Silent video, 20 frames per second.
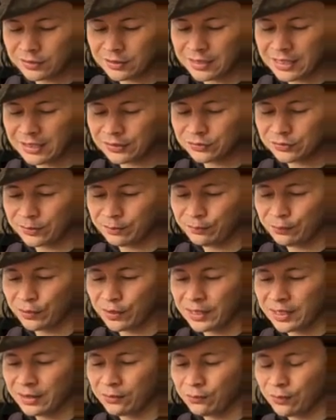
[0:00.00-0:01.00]
The last one,
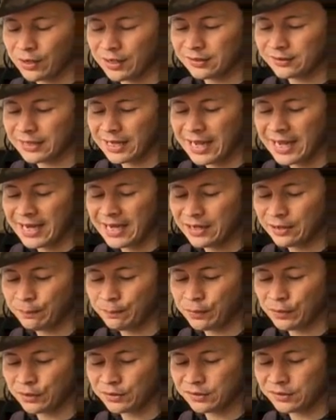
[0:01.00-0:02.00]
brilliant. What is
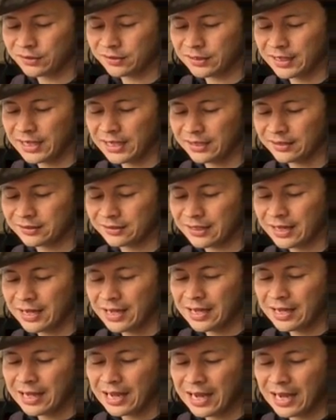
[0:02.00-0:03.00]
8 plus 6
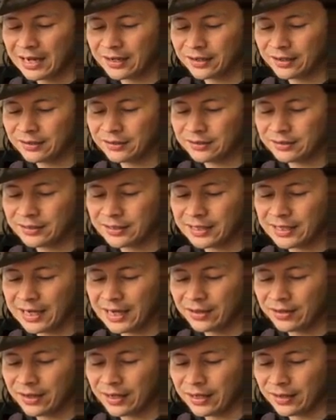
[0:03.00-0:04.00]
added
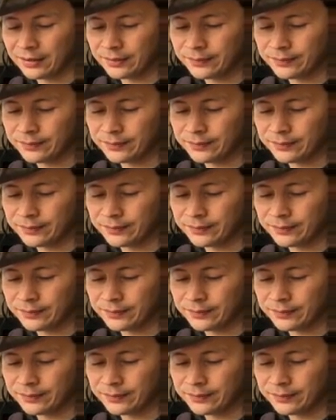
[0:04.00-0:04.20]
together?